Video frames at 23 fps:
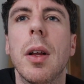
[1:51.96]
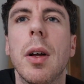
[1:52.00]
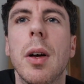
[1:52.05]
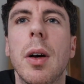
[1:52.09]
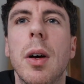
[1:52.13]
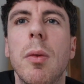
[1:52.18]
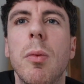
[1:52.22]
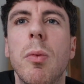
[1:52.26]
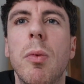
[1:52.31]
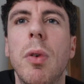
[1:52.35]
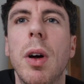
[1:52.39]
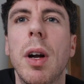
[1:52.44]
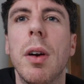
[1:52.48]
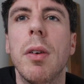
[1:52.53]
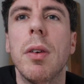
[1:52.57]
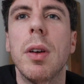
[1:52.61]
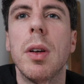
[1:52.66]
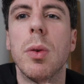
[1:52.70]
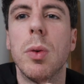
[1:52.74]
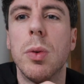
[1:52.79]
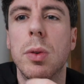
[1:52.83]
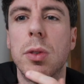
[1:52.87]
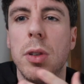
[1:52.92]
I'm
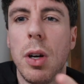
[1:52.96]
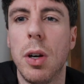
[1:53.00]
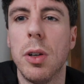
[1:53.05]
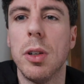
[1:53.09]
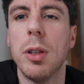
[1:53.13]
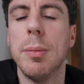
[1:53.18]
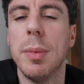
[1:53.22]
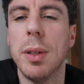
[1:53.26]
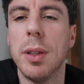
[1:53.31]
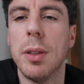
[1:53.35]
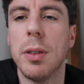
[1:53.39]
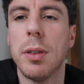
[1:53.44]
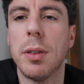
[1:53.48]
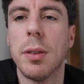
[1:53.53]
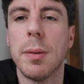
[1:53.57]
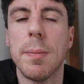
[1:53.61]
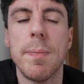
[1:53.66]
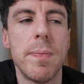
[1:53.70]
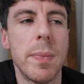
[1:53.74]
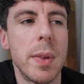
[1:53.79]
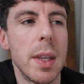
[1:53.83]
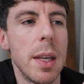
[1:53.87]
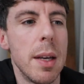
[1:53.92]
very autonomous,
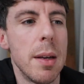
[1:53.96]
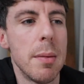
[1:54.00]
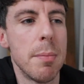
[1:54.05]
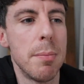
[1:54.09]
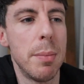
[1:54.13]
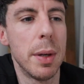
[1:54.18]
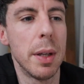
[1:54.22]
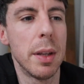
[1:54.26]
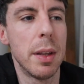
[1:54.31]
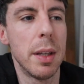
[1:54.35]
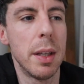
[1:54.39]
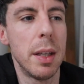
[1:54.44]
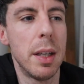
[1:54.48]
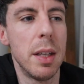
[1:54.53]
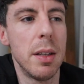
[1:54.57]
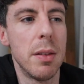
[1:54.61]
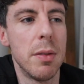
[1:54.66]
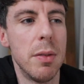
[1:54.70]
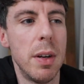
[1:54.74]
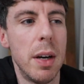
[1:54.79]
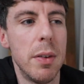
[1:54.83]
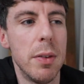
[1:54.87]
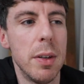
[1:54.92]
but I think
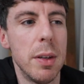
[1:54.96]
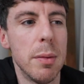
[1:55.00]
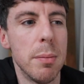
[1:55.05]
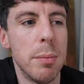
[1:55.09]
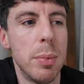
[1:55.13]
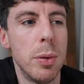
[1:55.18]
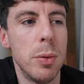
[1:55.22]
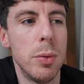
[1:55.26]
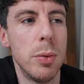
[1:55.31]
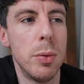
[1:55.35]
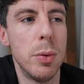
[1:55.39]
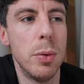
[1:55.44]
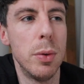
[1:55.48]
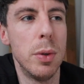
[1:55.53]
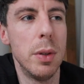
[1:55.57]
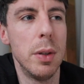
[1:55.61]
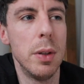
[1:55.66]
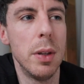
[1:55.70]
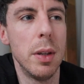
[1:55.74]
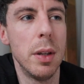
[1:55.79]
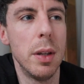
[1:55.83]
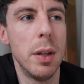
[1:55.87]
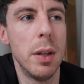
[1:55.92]
it's very
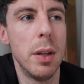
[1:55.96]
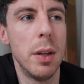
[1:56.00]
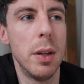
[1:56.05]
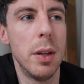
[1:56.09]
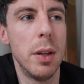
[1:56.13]
important